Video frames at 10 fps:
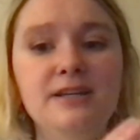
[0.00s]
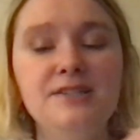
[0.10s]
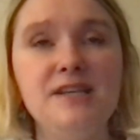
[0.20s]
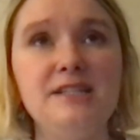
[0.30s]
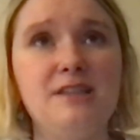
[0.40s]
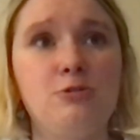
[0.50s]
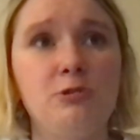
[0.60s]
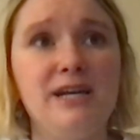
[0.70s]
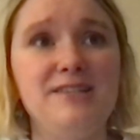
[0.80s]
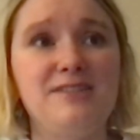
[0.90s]
Season
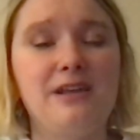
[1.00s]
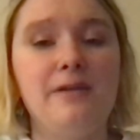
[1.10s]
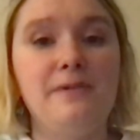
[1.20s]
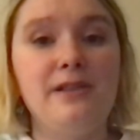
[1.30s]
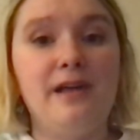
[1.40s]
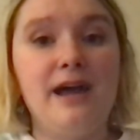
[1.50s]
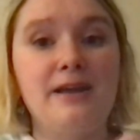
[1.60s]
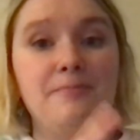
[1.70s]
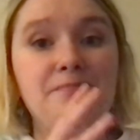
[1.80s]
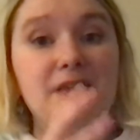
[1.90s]
3 is going to be,
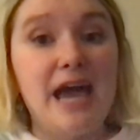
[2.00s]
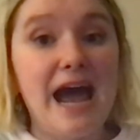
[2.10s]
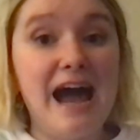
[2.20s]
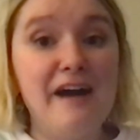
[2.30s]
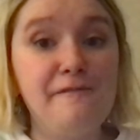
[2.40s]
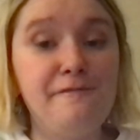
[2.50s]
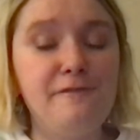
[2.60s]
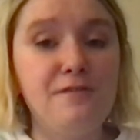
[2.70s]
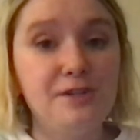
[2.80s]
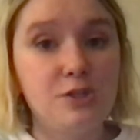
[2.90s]
like, half
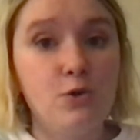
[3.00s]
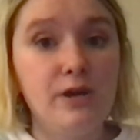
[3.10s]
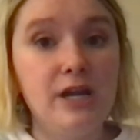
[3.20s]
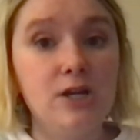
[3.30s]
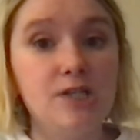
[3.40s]
of the school year.